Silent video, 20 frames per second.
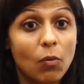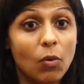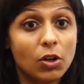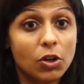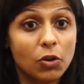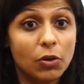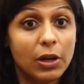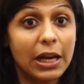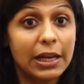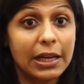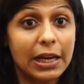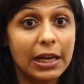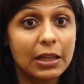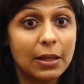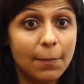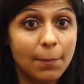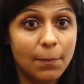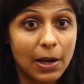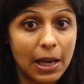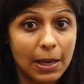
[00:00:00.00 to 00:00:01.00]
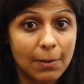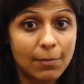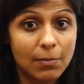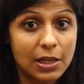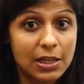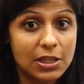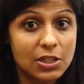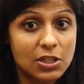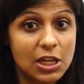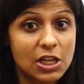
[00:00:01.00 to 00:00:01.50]
what you get at the
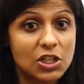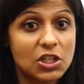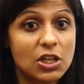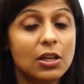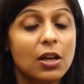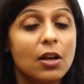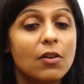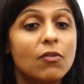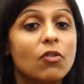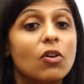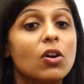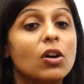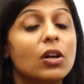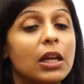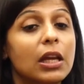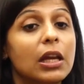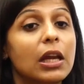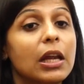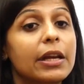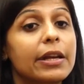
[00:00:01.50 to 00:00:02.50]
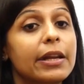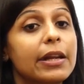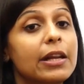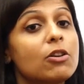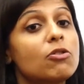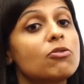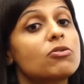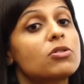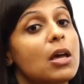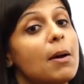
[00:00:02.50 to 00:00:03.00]
primary stage and converting it
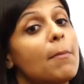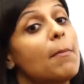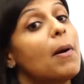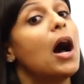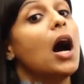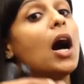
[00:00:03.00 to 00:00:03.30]
into some